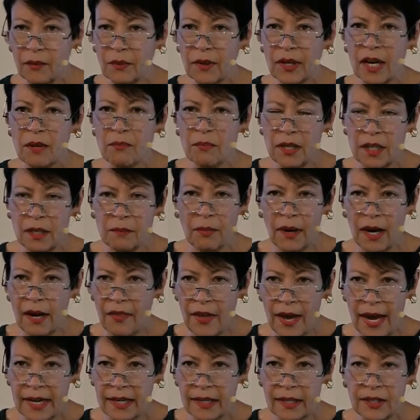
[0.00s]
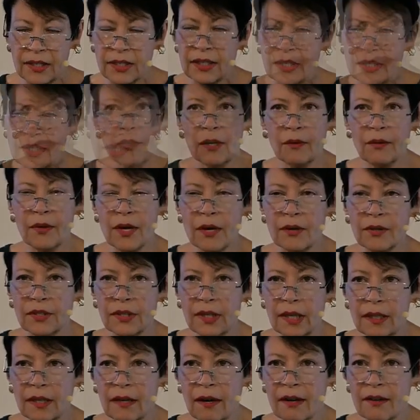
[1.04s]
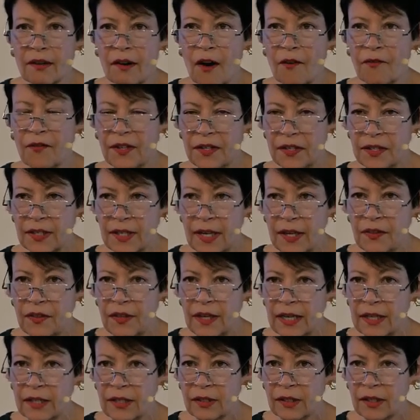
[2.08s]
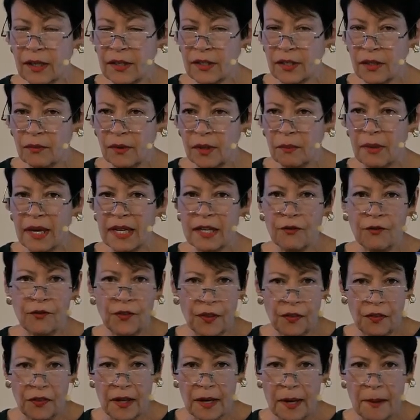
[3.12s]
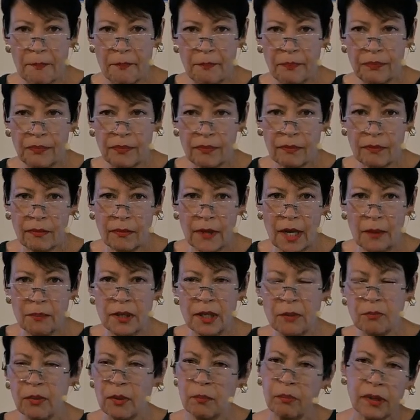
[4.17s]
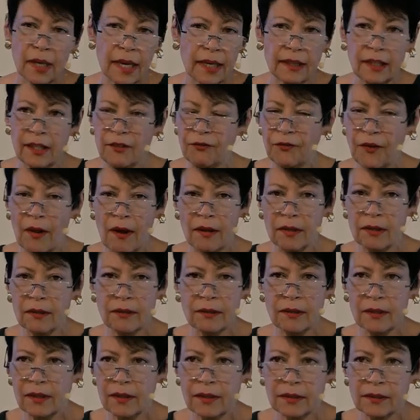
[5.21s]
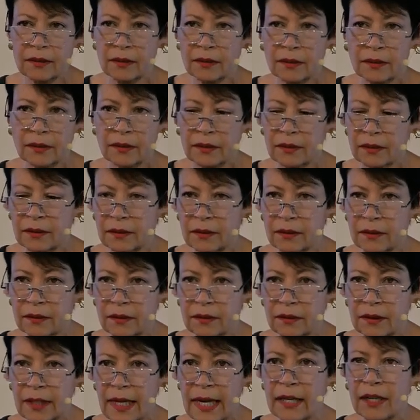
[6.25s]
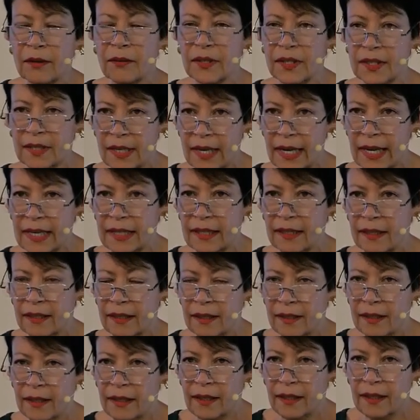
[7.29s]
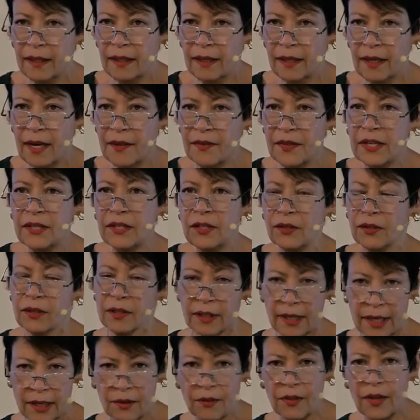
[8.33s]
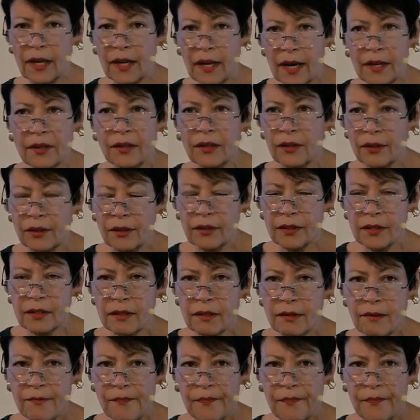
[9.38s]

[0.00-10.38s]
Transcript: And what I mean by that is there were those that got off and said things because it would benefit them, and people blindly followed. And it was sad. And then years later, they got hurt.